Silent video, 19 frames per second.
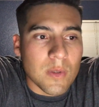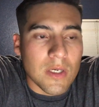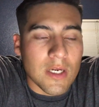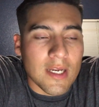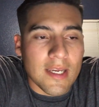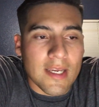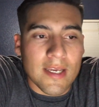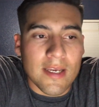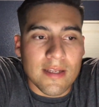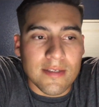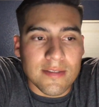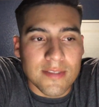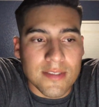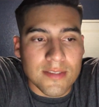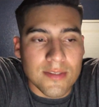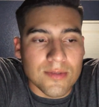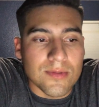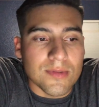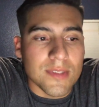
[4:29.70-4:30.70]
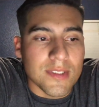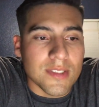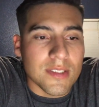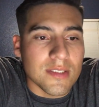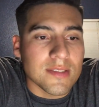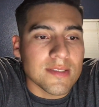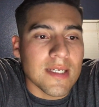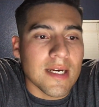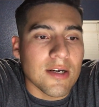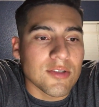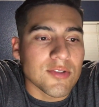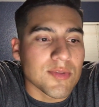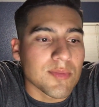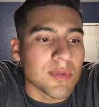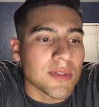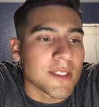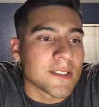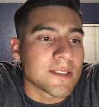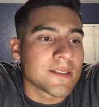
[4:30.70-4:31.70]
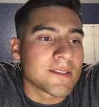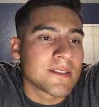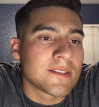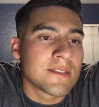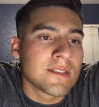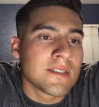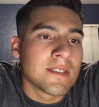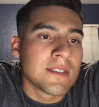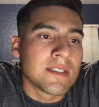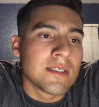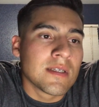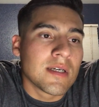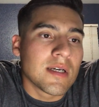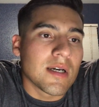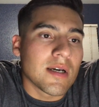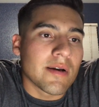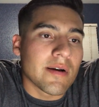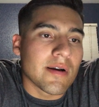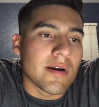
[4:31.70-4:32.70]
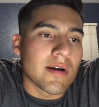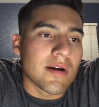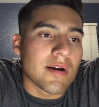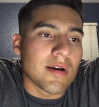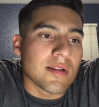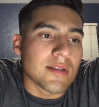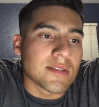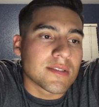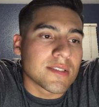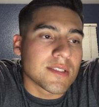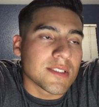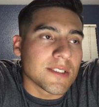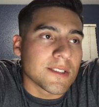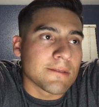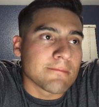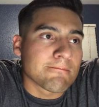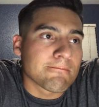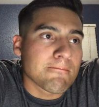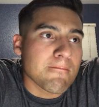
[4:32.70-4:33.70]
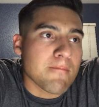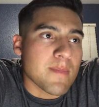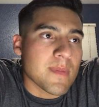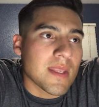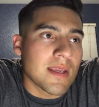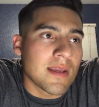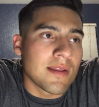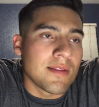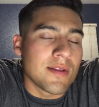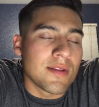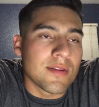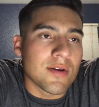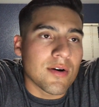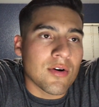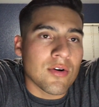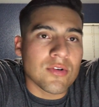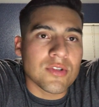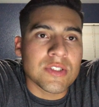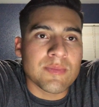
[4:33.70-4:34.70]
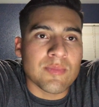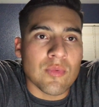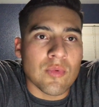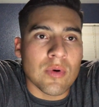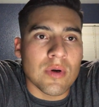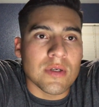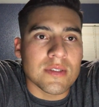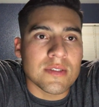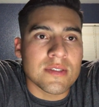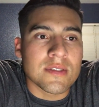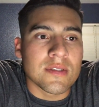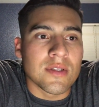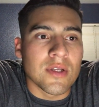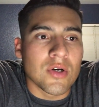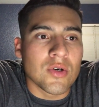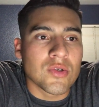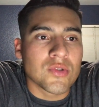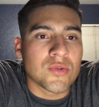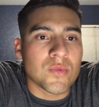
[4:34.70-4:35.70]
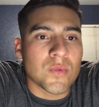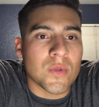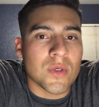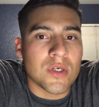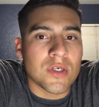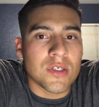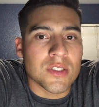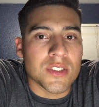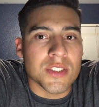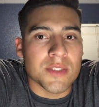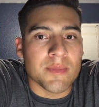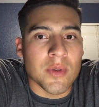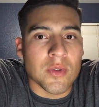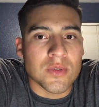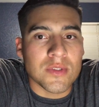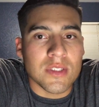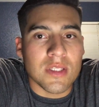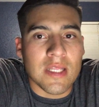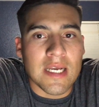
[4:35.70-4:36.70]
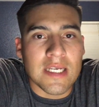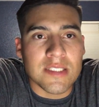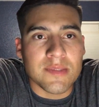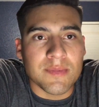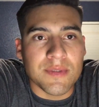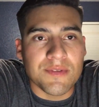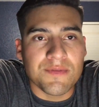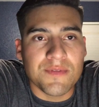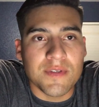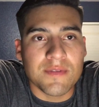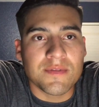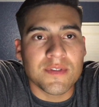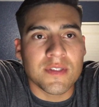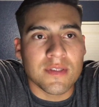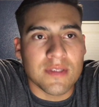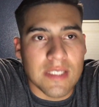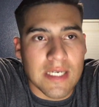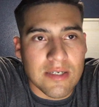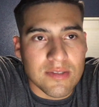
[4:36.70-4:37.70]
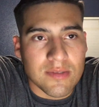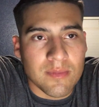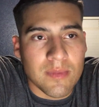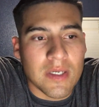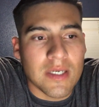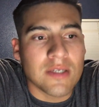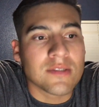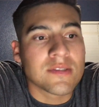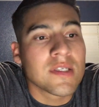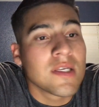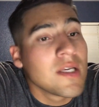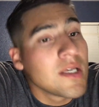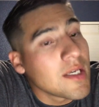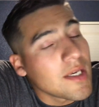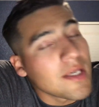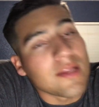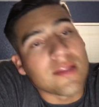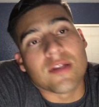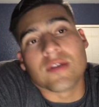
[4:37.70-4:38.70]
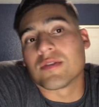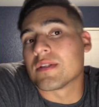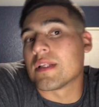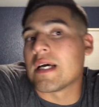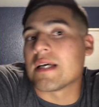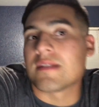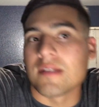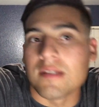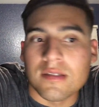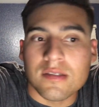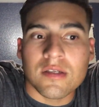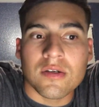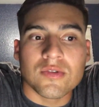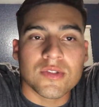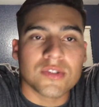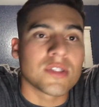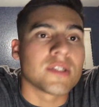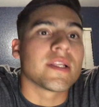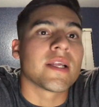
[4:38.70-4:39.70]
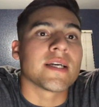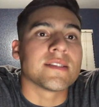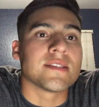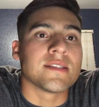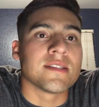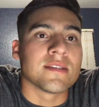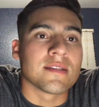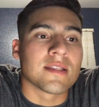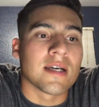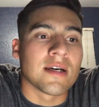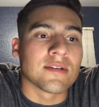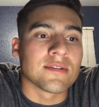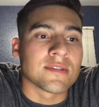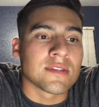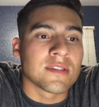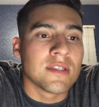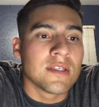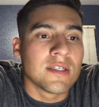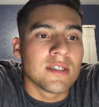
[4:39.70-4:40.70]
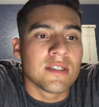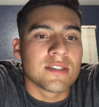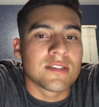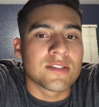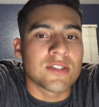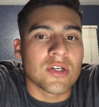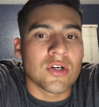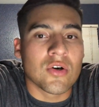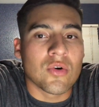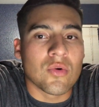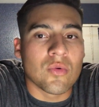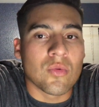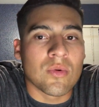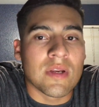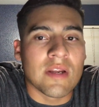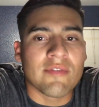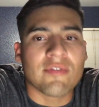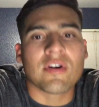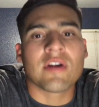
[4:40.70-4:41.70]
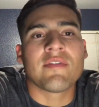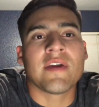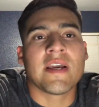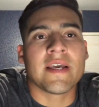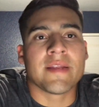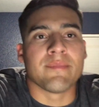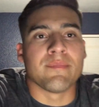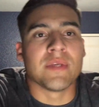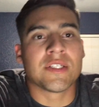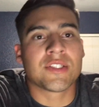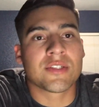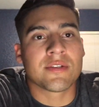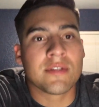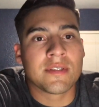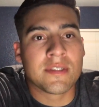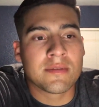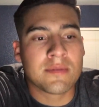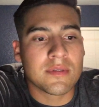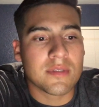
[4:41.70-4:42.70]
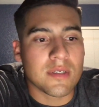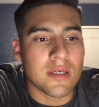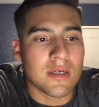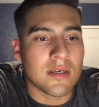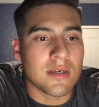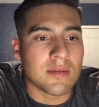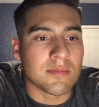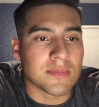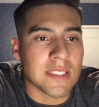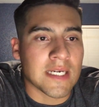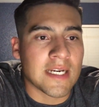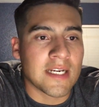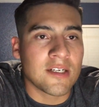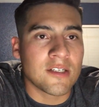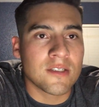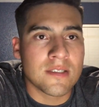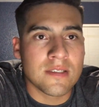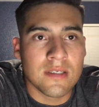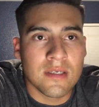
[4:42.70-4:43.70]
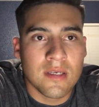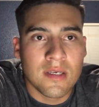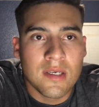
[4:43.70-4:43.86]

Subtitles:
I had to get the tires replaced. Let's see. And then the All Sports, those were supposed to last me 15,000 miles, and those lasted close to 19,000. So whenever I've had Michelin tires,